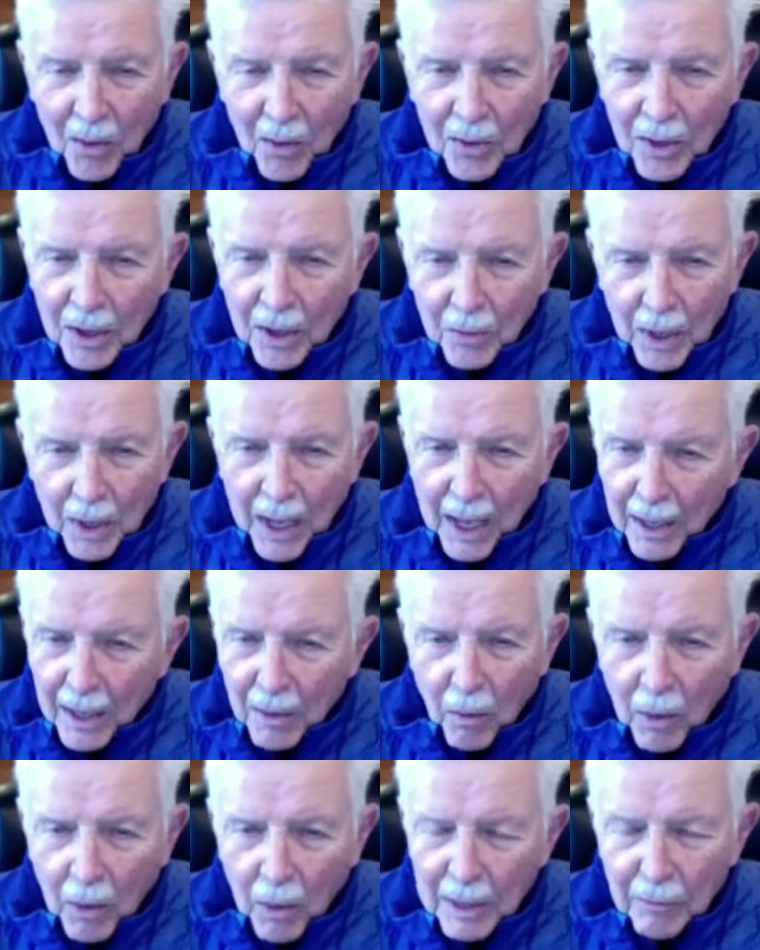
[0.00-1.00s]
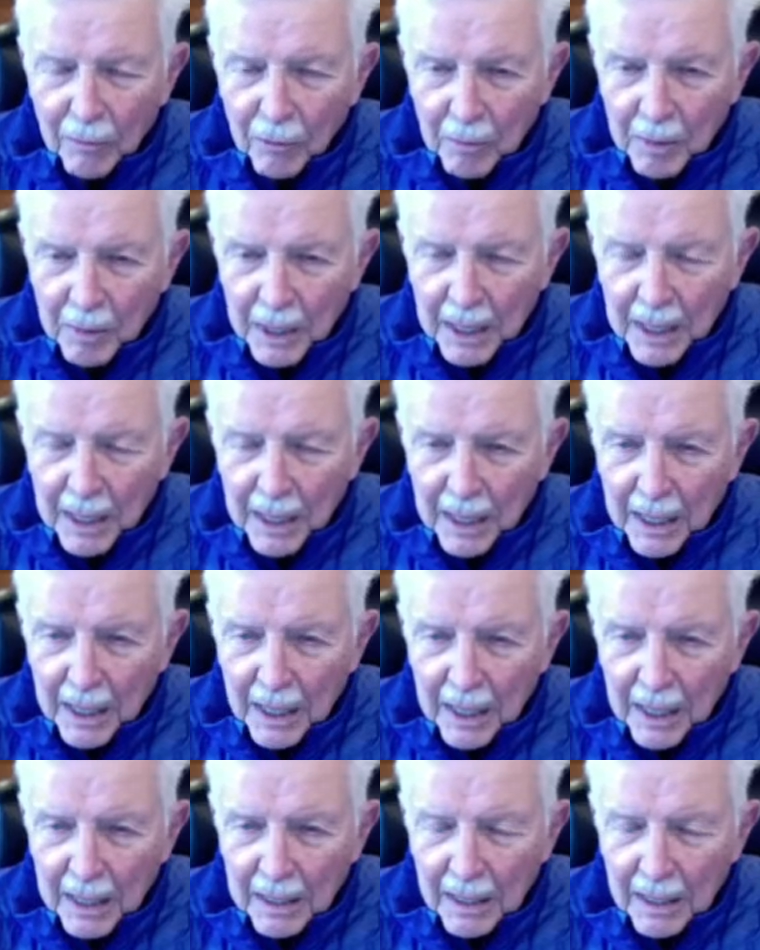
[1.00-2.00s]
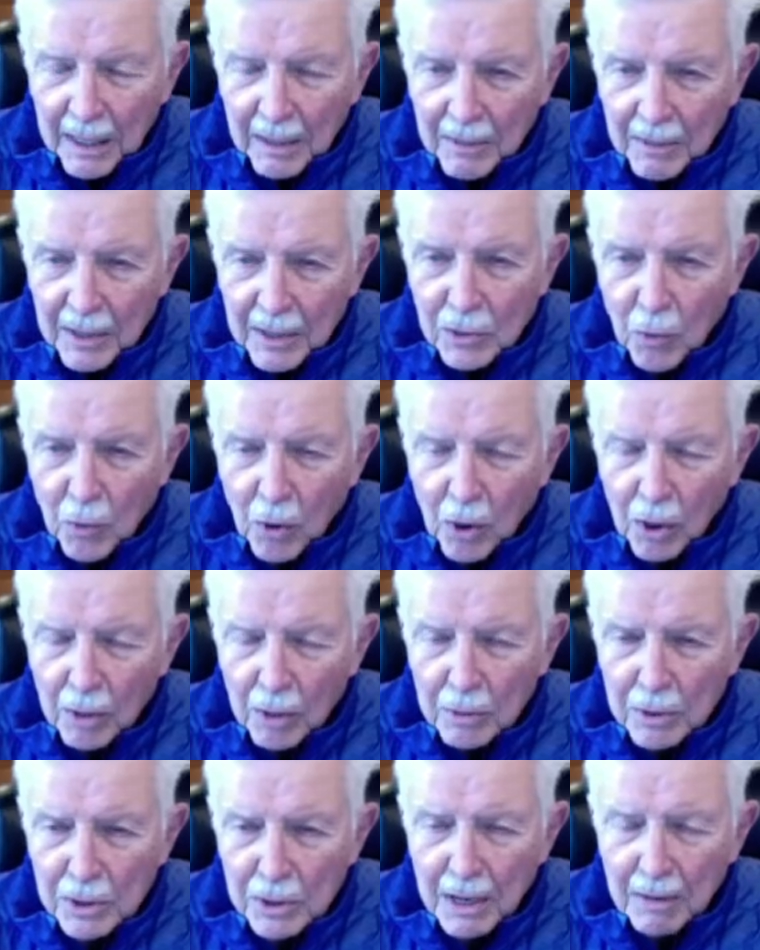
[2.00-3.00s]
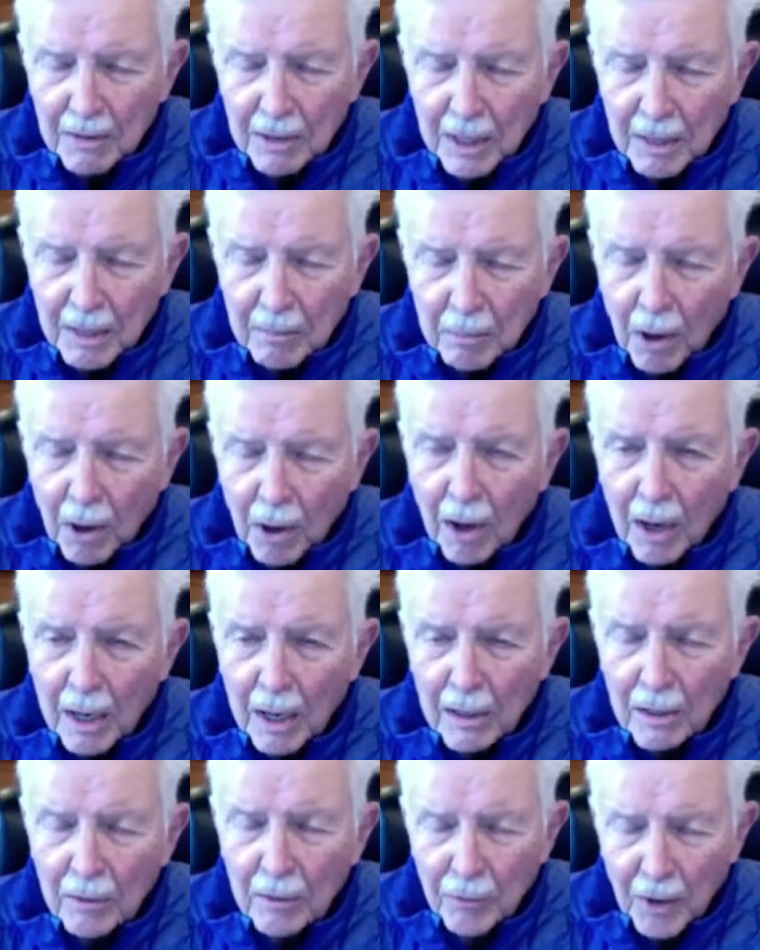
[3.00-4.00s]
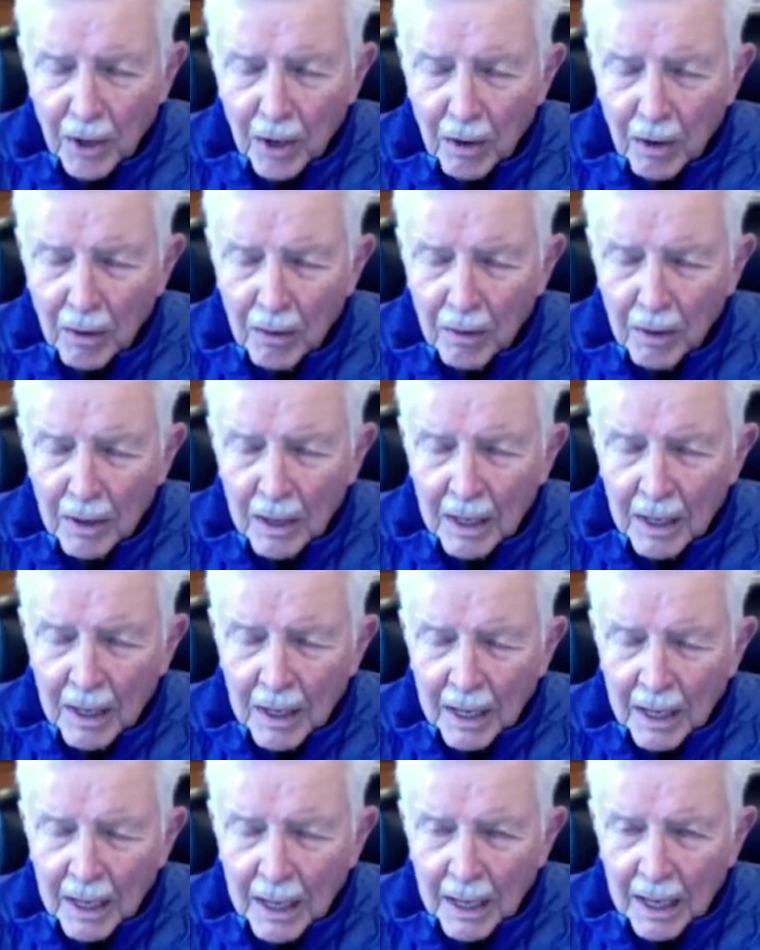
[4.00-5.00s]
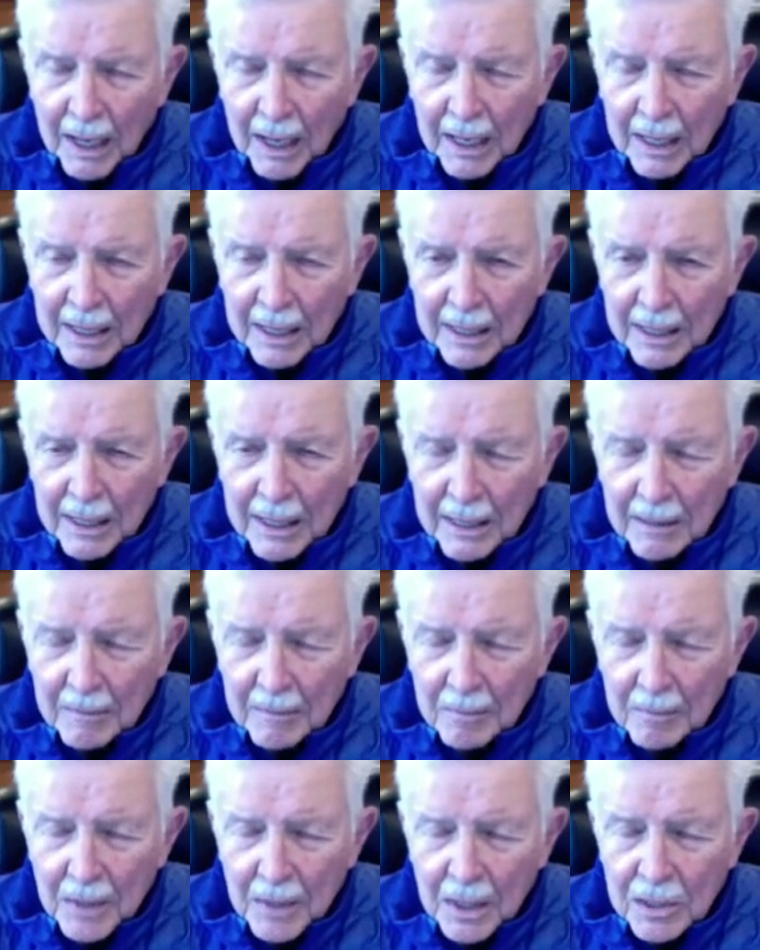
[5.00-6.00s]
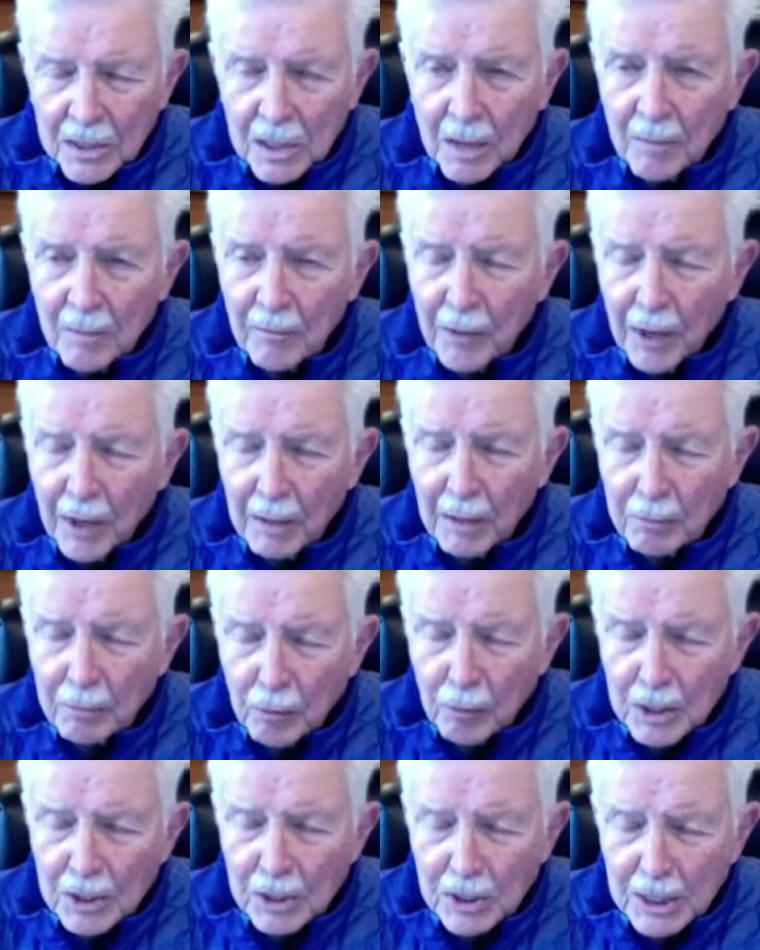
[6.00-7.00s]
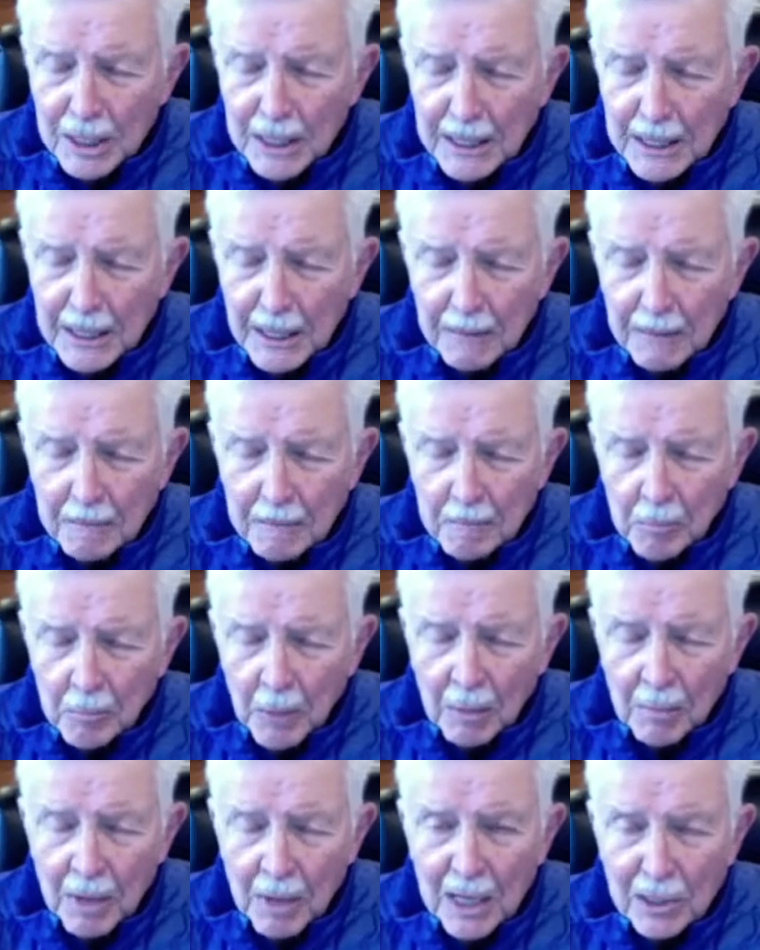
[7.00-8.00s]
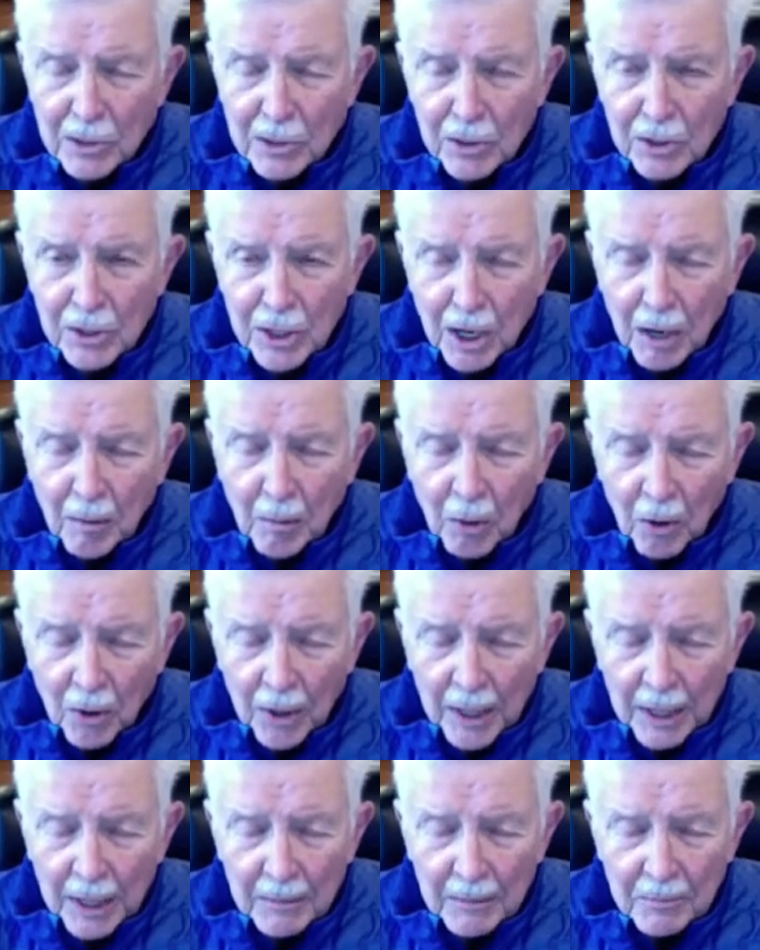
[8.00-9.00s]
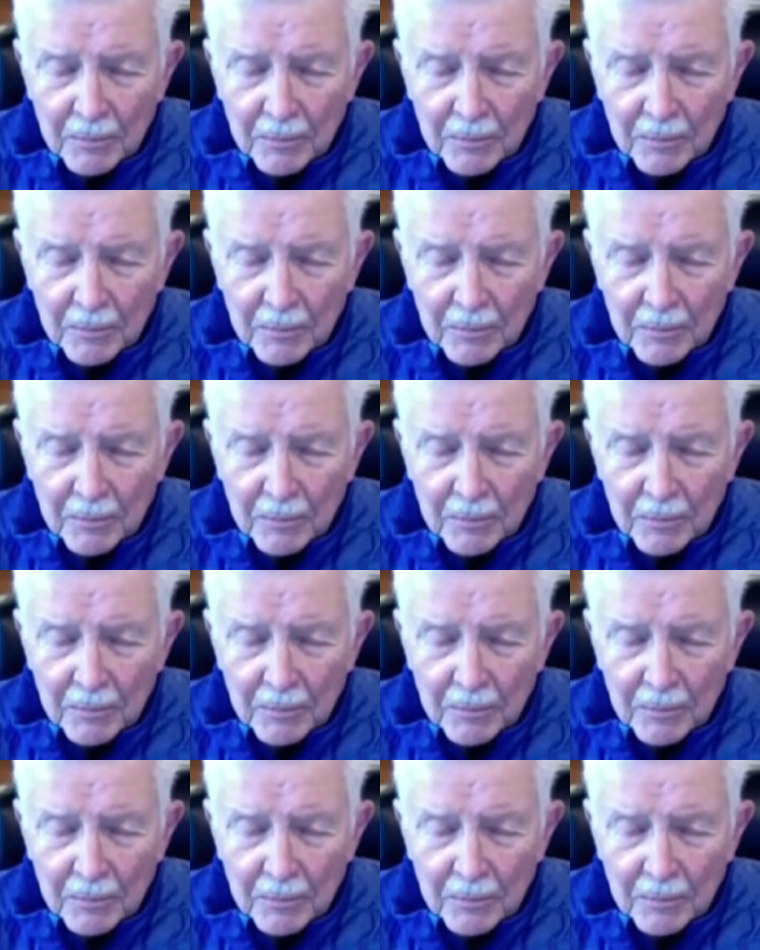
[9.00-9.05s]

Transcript: we had a wonderful meeting, and Vince Ward was given a Paul Harris Fellow, and Jim Phillips was the master of ceremony.